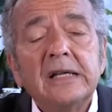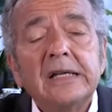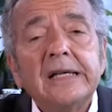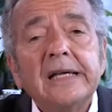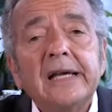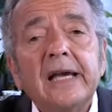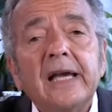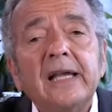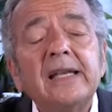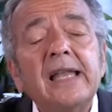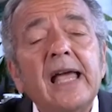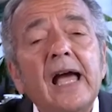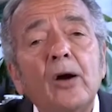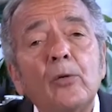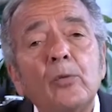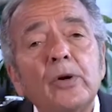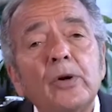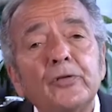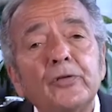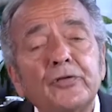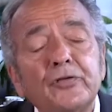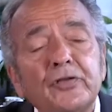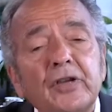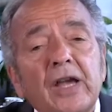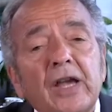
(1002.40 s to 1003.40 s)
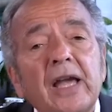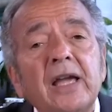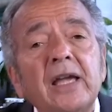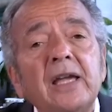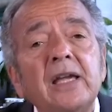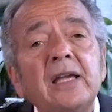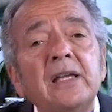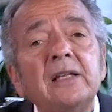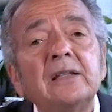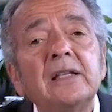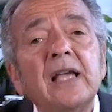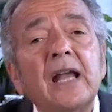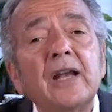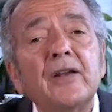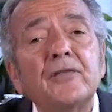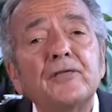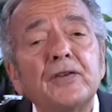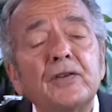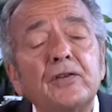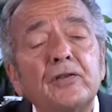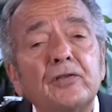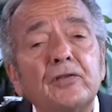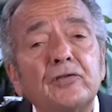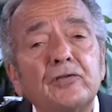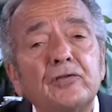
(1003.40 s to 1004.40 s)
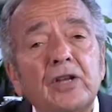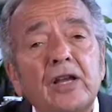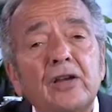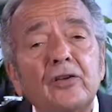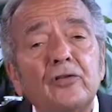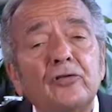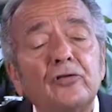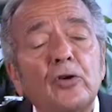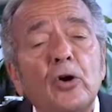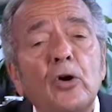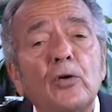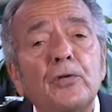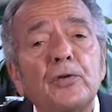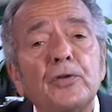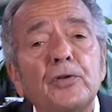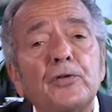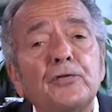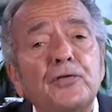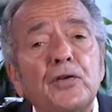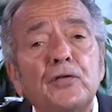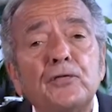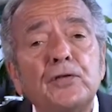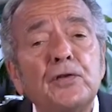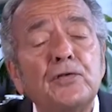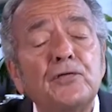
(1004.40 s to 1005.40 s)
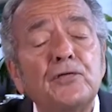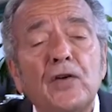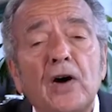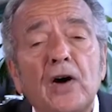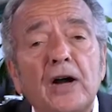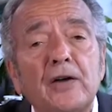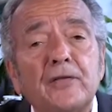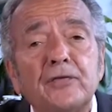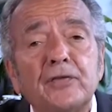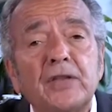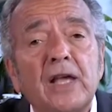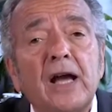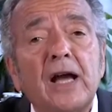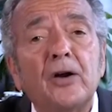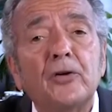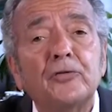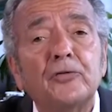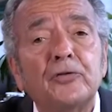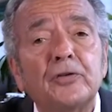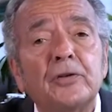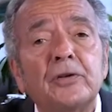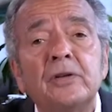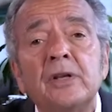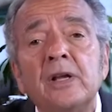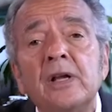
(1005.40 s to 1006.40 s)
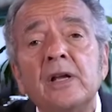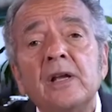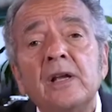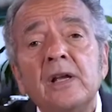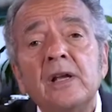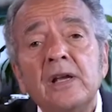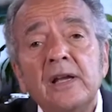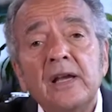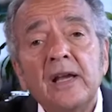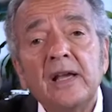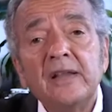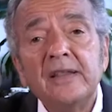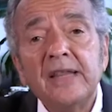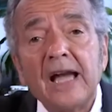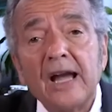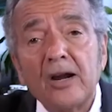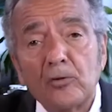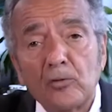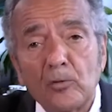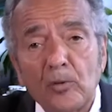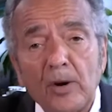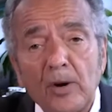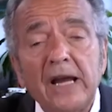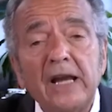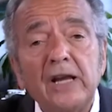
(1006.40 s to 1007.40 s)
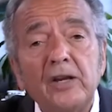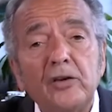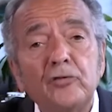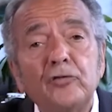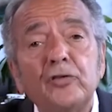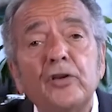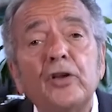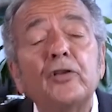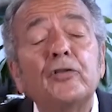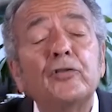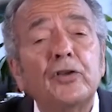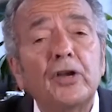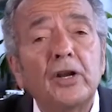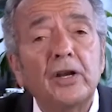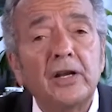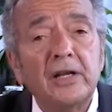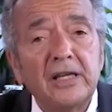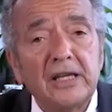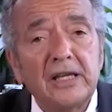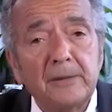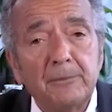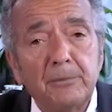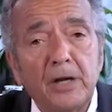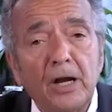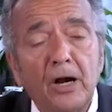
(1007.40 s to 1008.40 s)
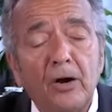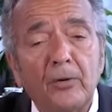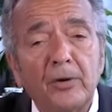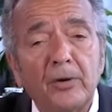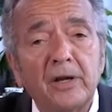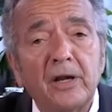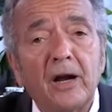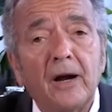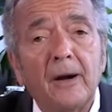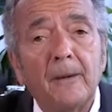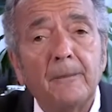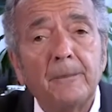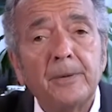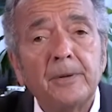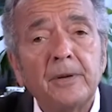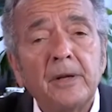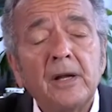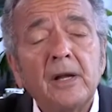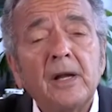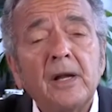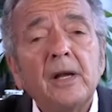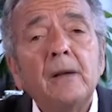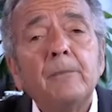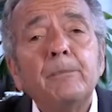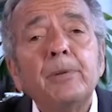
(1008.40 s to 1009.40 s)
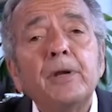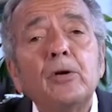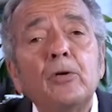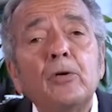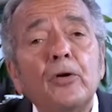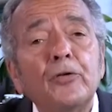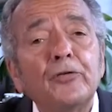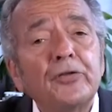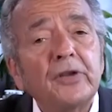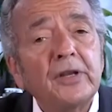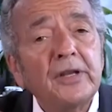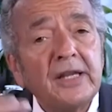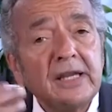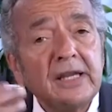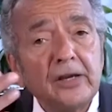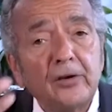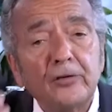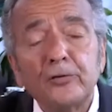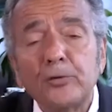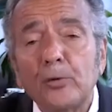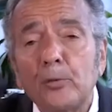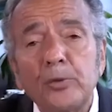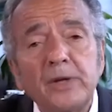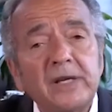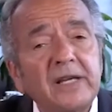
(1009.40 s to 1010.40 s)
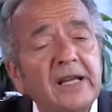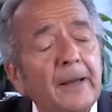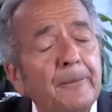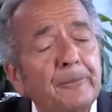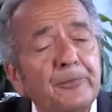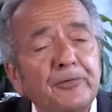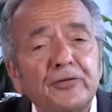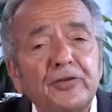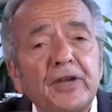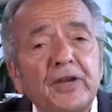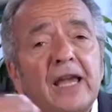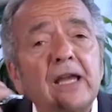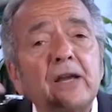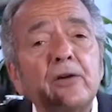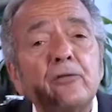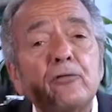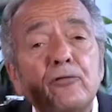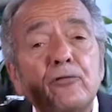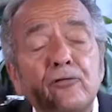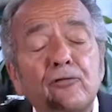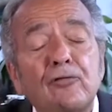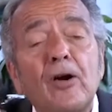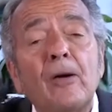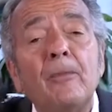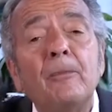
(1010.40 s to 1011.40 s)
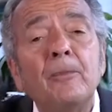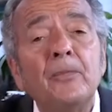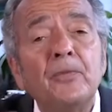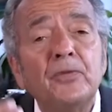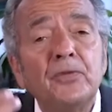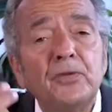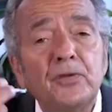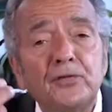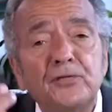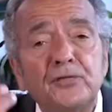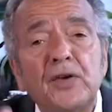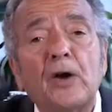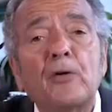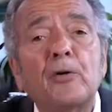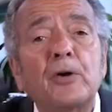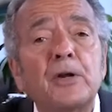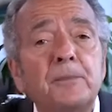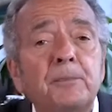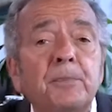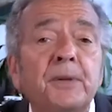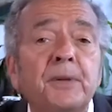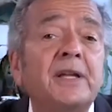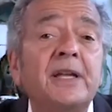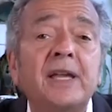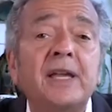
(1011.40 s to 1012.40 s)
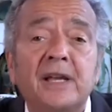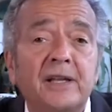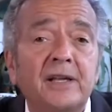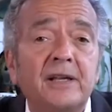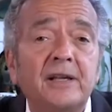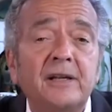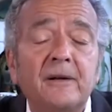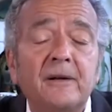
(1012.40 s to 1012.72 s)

And now we're saying that if it stays over the 55,000 in that range, it's going to keep going up. Because here's what we kept saying from the very beginning.